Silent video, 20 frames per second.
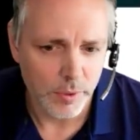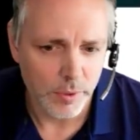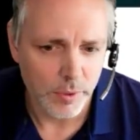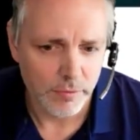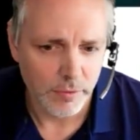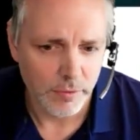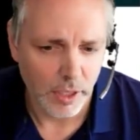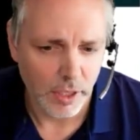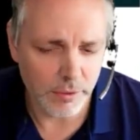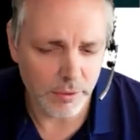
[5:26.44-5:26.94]

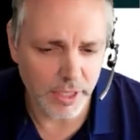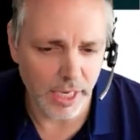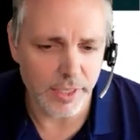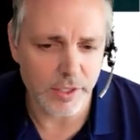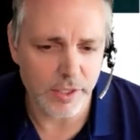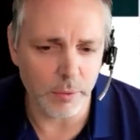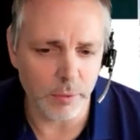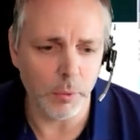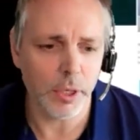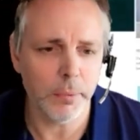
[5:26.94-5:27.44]
Okay, so
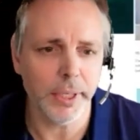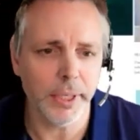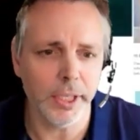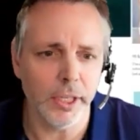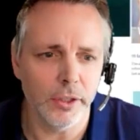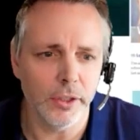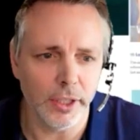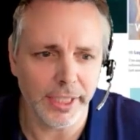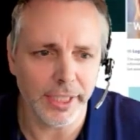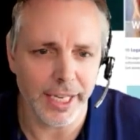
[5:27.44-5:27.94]
what are we going to
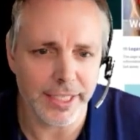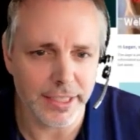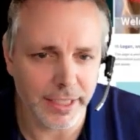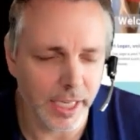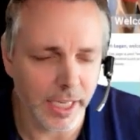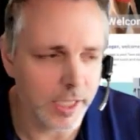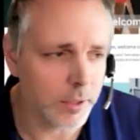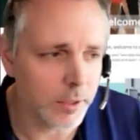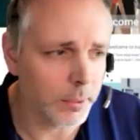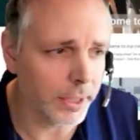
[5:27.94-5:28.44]
look at today?
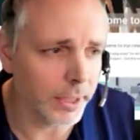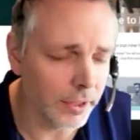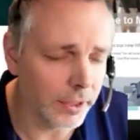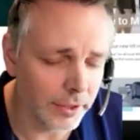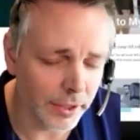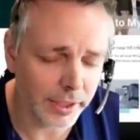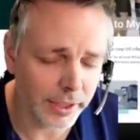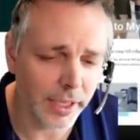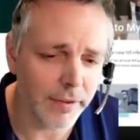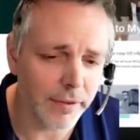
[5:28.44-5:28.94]
So we're going to
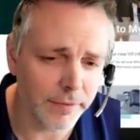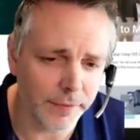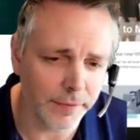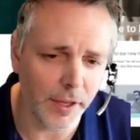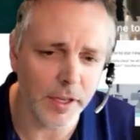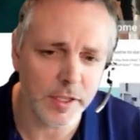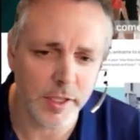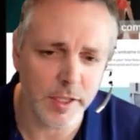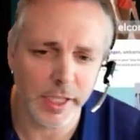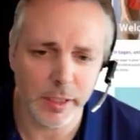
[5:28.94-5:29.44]
look at
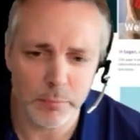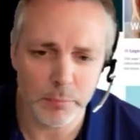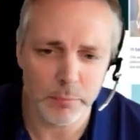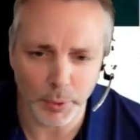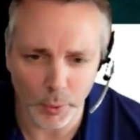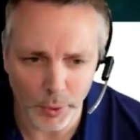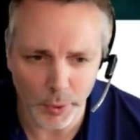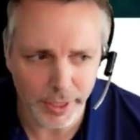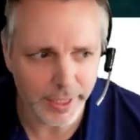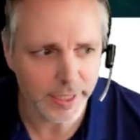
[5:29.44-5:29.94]
first the
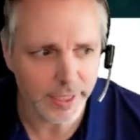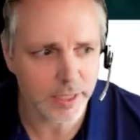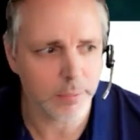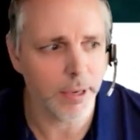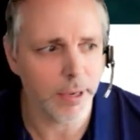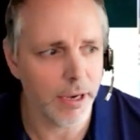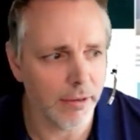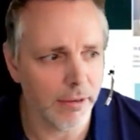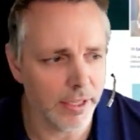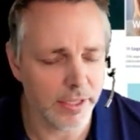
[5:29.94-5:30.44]
employee experience.